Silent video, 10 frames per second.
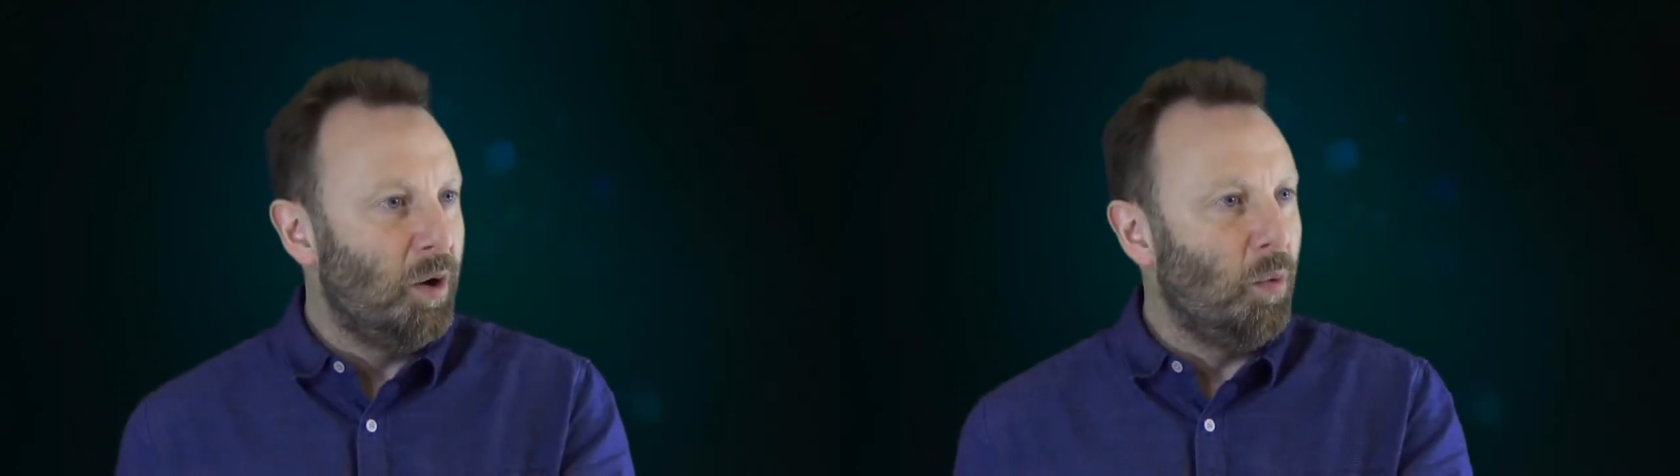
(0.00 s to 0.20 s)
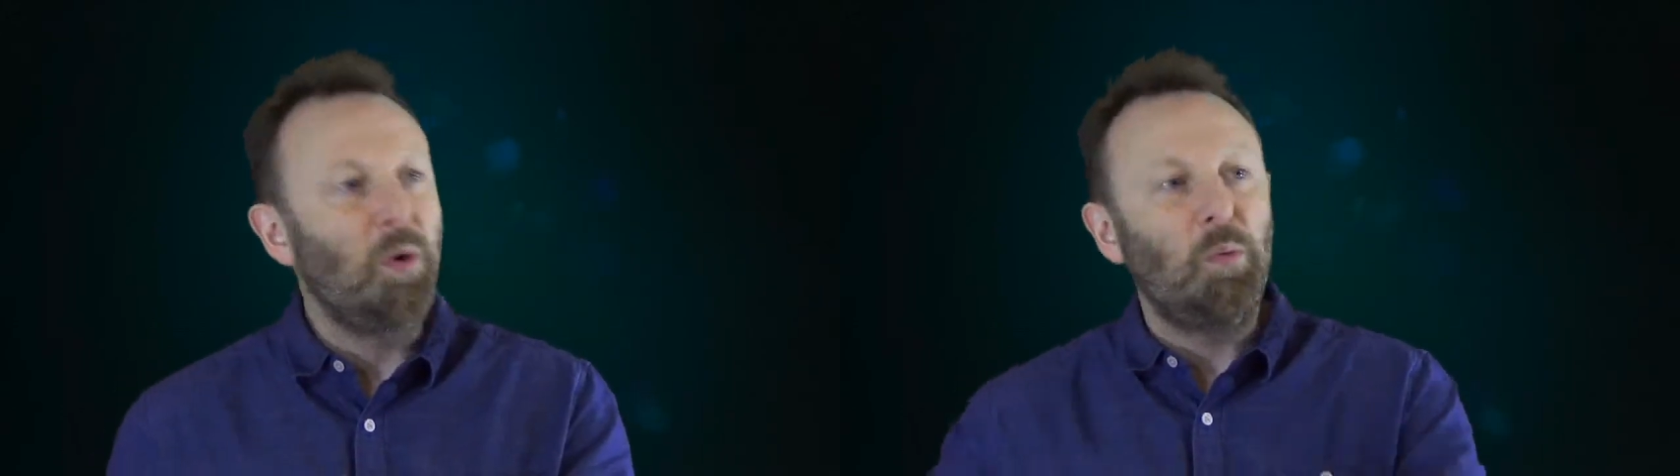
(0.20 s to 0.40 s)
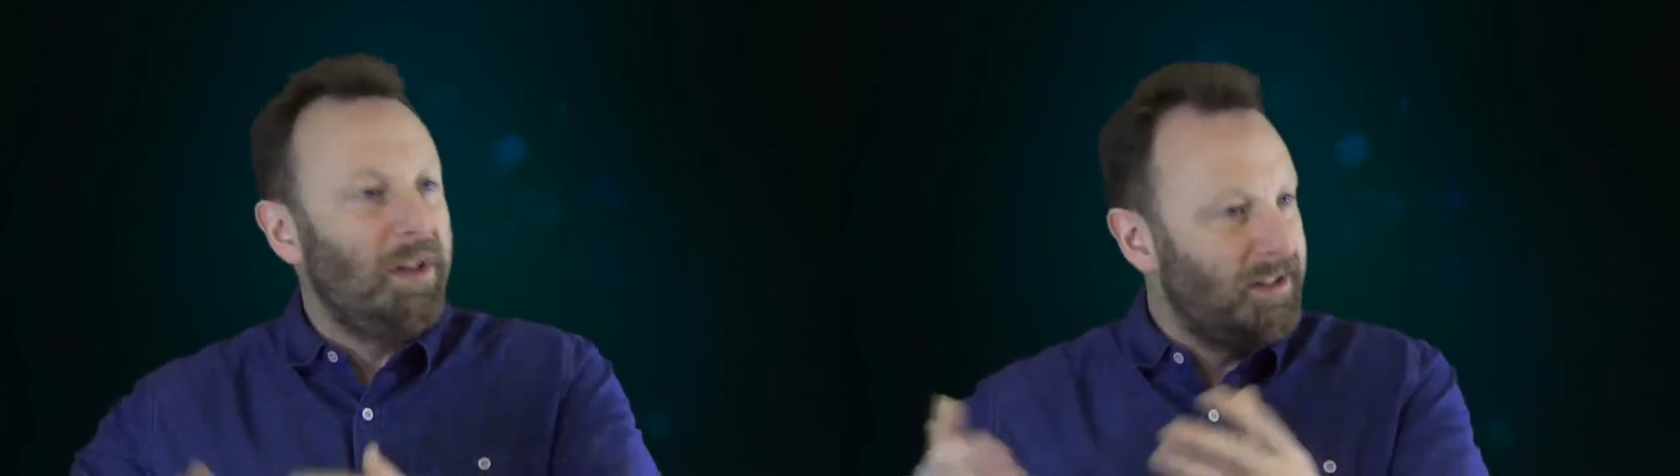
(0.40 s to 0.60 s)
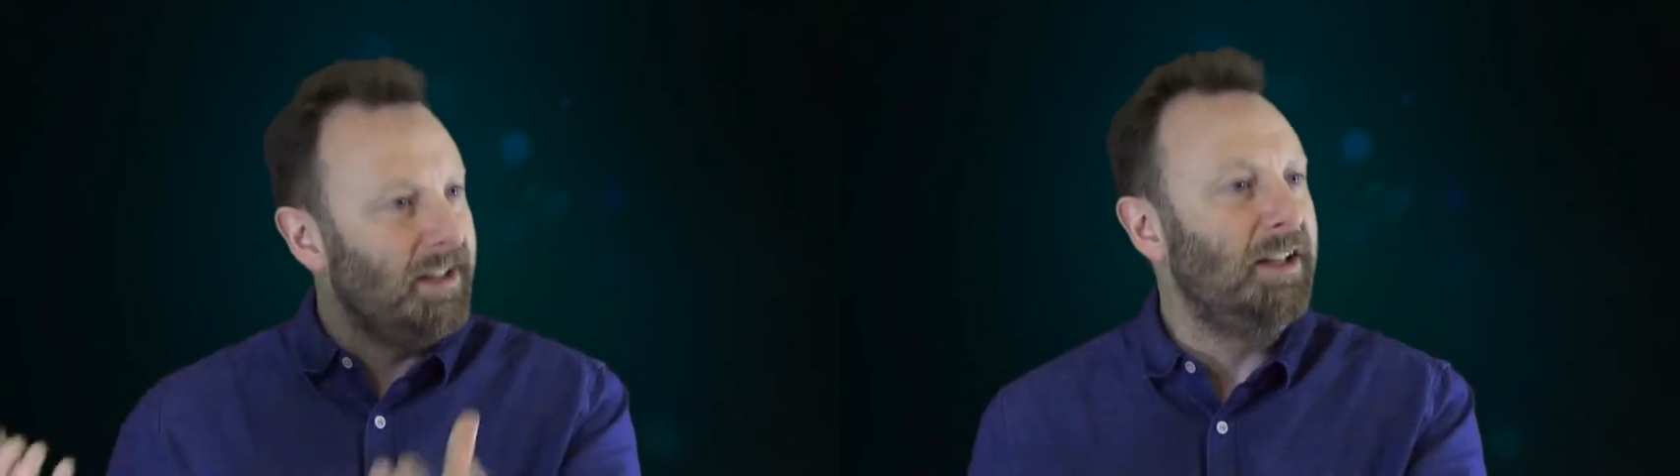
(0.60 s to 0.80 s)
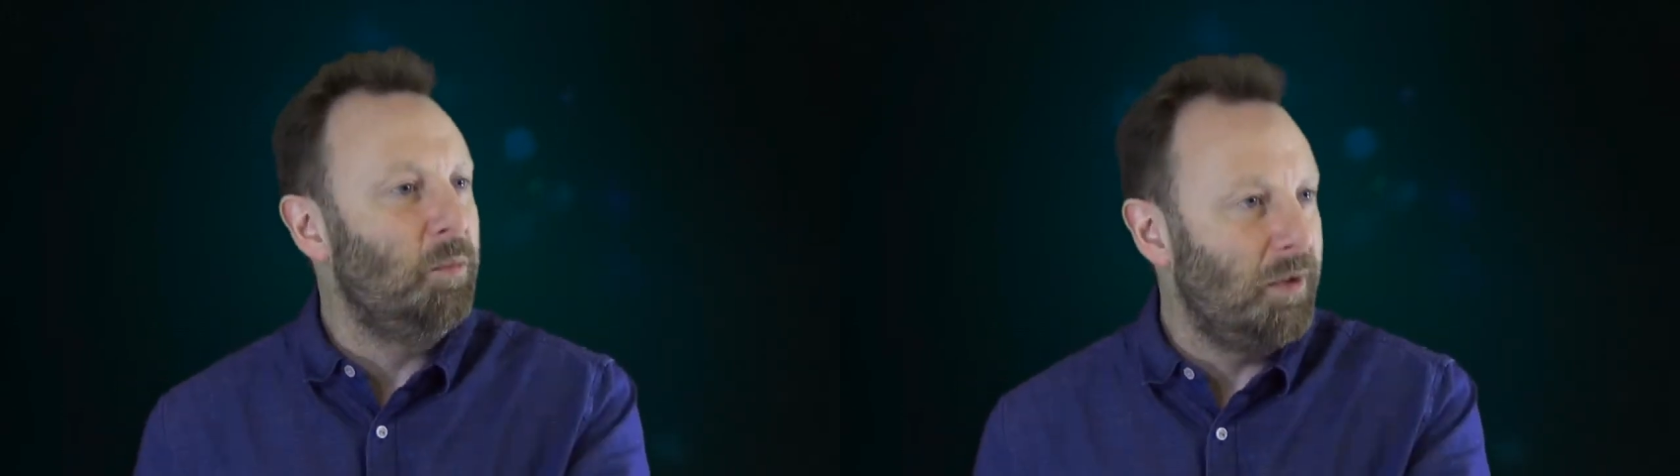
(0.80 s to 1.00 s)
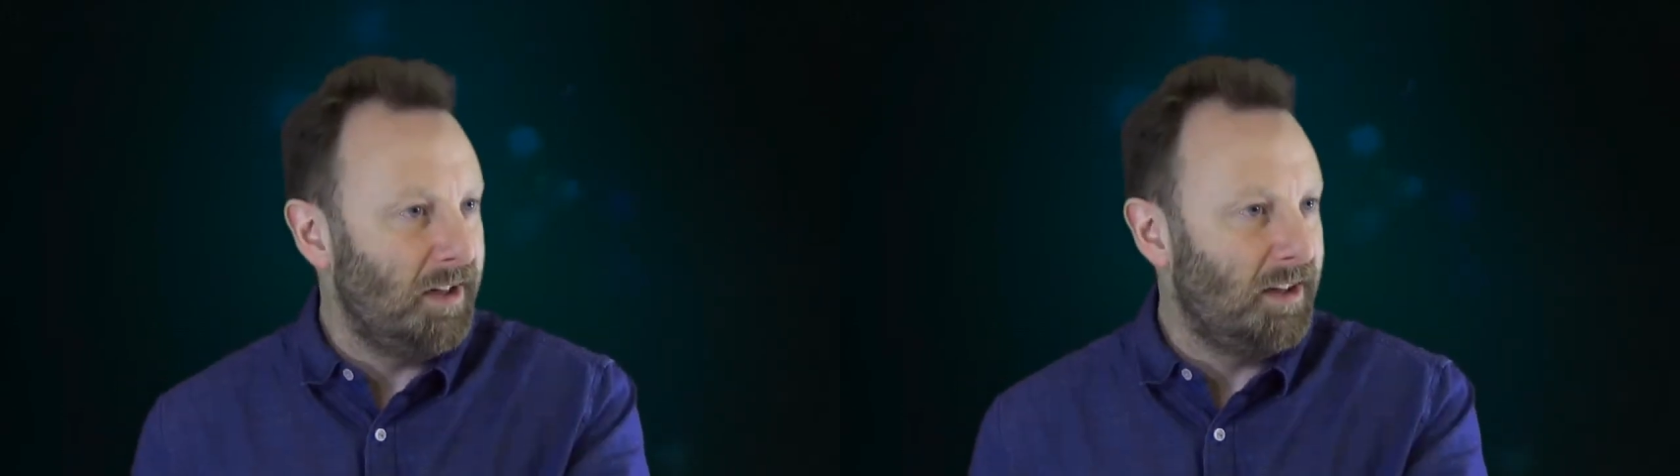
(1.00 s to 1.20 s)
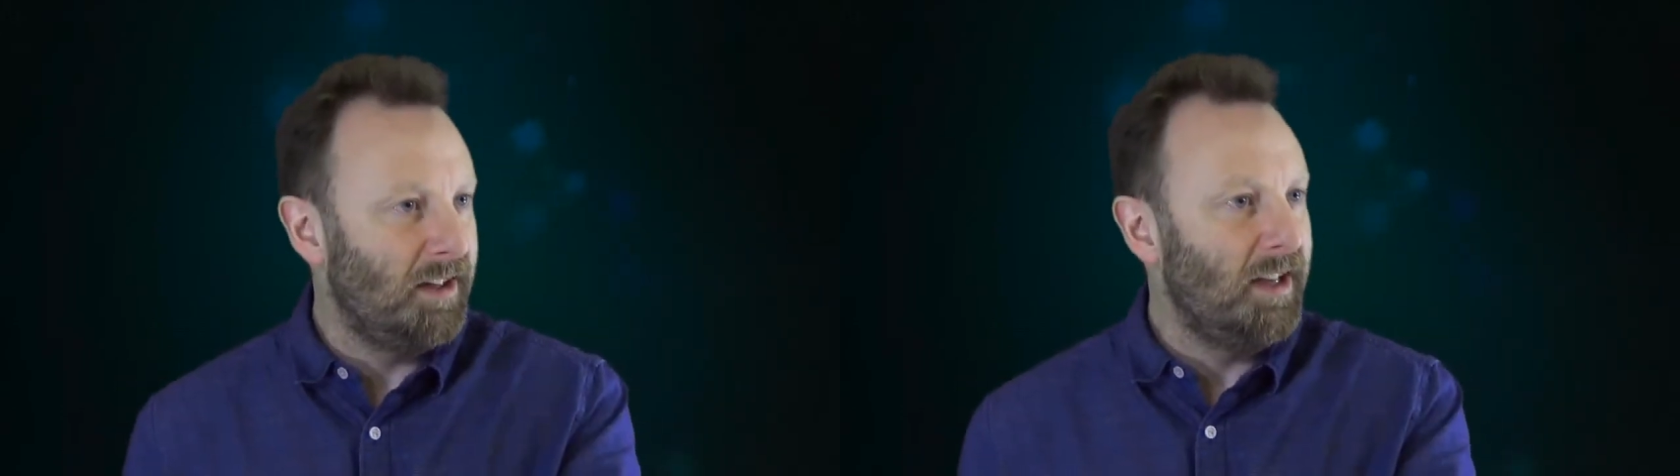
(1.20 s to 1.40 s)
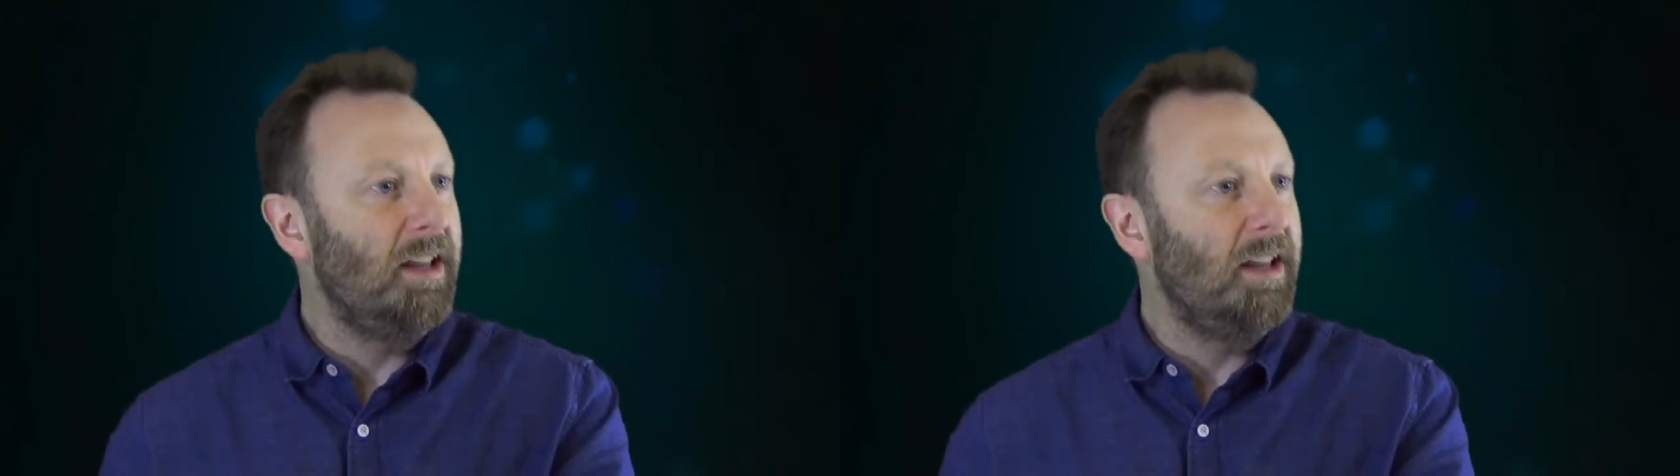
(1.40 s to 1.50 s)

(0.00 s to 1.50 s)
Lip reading: what we're dealing with